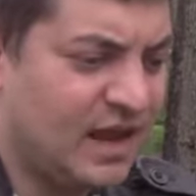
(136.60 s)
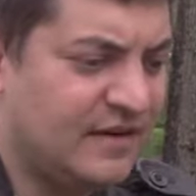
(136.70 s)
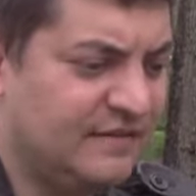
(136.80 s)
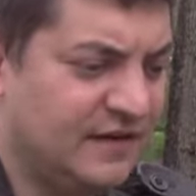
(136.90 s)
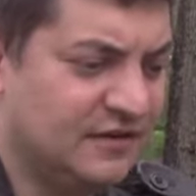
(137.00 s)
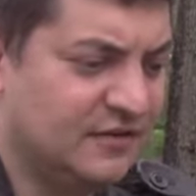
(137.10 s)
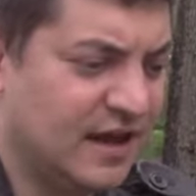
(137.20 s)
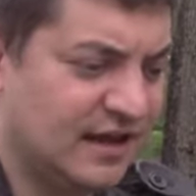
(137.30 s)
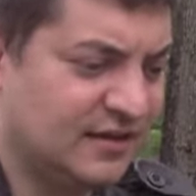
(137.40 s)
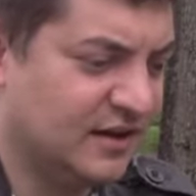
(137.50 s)
I feel
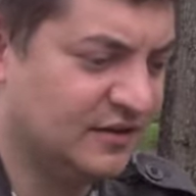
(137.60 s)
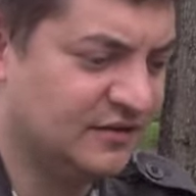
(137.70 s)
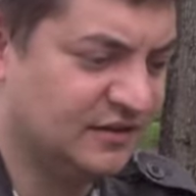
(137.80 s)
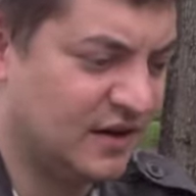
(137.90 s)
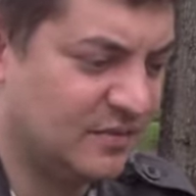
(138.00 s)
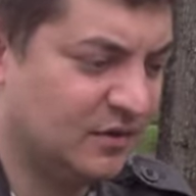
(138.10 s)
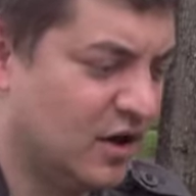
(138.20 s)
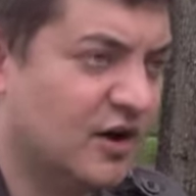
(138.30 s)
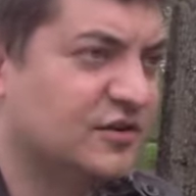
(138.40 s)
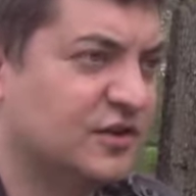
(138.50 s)
like there's some
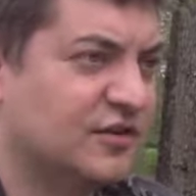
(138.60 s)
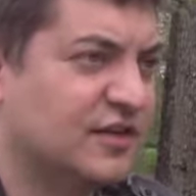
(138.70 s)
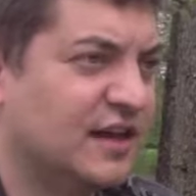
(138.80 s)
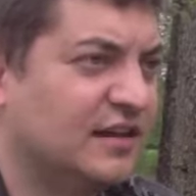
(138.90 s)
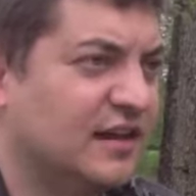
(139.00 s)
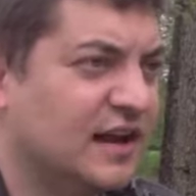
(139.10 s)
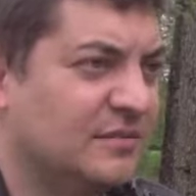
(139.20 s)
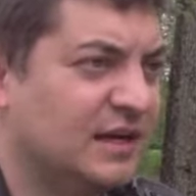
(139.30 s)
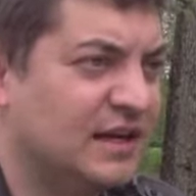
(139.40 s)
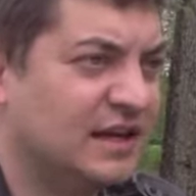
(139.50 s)
larger thing that
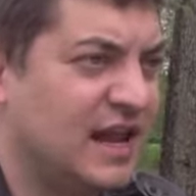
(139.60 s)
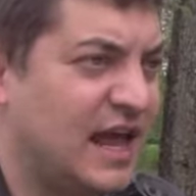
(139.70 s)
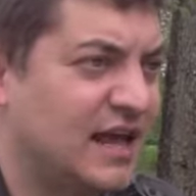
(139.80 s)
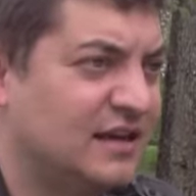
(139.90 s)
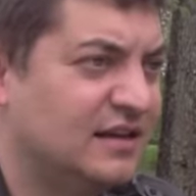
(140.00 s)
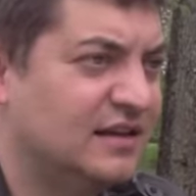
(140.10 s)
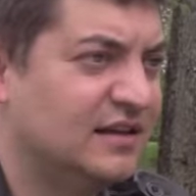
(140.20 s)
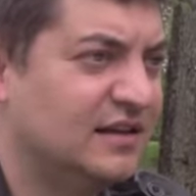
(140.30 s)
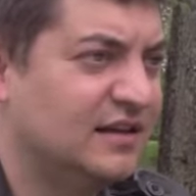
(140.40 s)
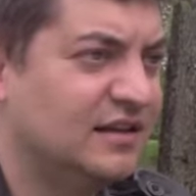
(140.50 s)
I'm getting at
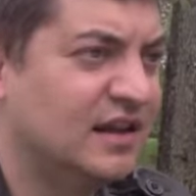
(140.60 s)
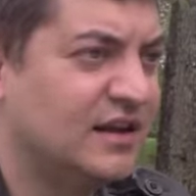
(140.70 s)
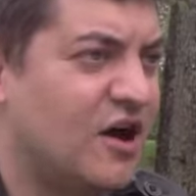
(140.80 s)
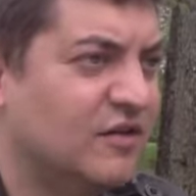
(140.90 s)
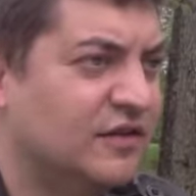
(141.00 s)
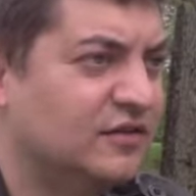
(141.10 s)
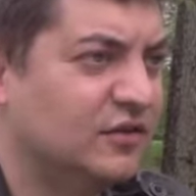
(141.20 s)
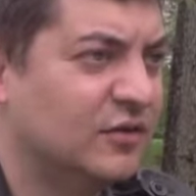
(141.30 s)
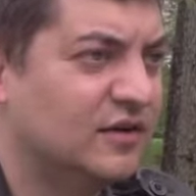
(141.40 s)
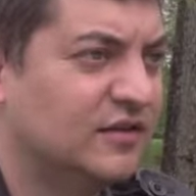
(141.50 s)
in all of the
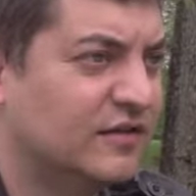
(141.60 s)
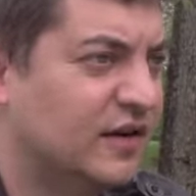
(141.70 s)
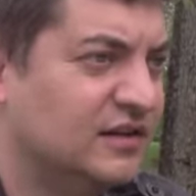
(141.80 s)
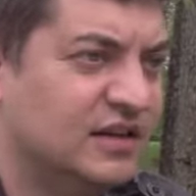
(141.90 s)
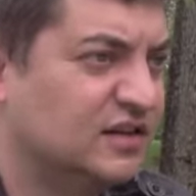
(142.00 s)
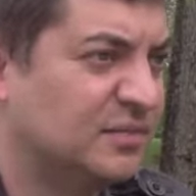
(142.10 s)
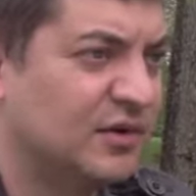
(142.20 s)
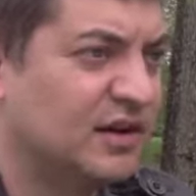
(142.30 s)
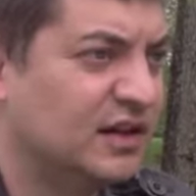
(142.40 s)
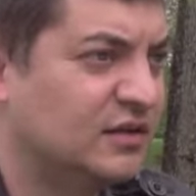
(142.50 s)
stories. They're very
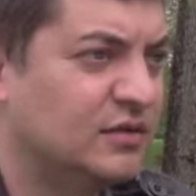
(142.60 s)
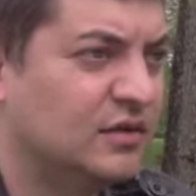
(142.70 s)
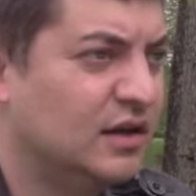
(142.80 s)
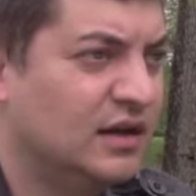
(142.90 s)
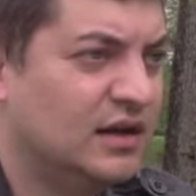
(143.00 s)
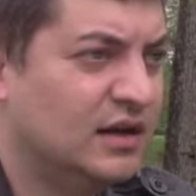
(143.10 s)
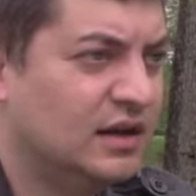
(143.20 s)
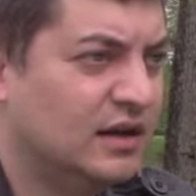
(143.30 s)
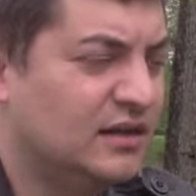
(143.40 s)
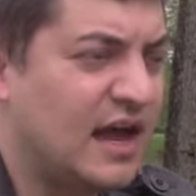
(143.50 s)
disparate and
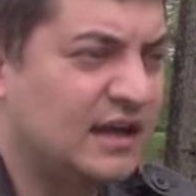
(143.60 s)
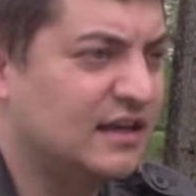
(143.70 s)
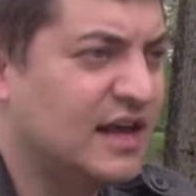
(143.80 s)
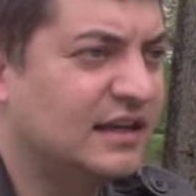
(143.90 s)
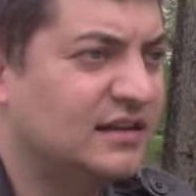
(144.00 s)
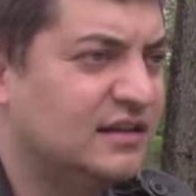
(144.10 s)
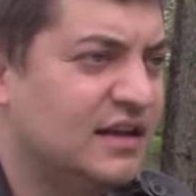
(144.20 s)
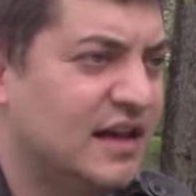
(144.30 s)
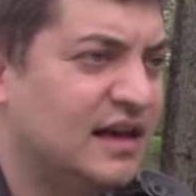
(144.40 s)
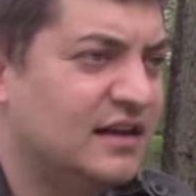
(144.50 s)
not connected
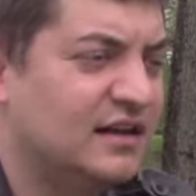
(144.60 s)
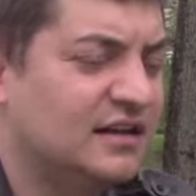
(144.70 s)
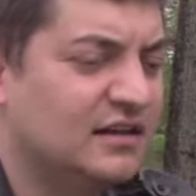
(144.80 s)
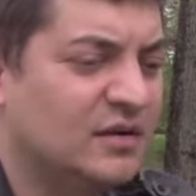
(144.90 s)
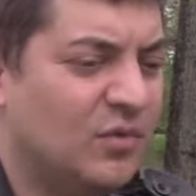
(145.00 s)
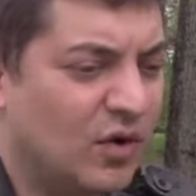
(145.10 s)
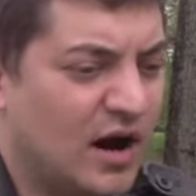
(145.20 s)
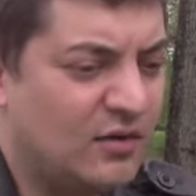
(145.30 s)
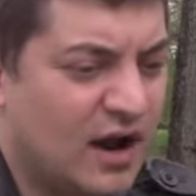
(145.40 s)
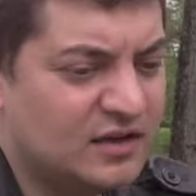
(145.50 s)
yet. And the more
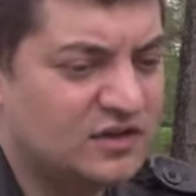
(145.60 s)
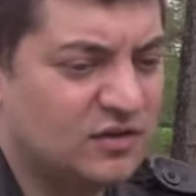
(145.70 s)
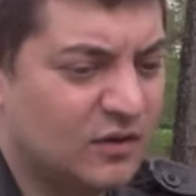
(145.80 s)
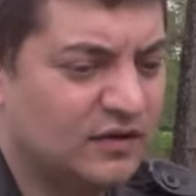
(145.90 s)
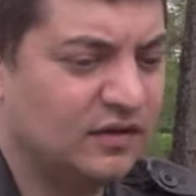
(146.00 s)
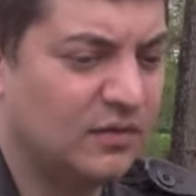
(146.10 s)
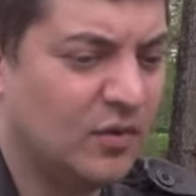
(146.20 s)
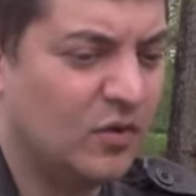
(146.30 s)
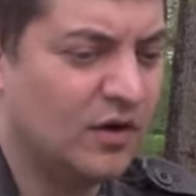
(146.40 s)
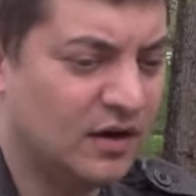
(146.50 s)
I write stories, the
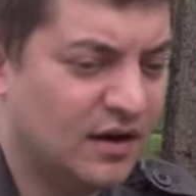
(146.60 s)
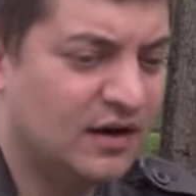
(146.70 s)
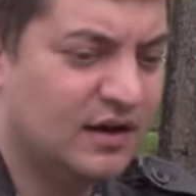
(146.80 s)
more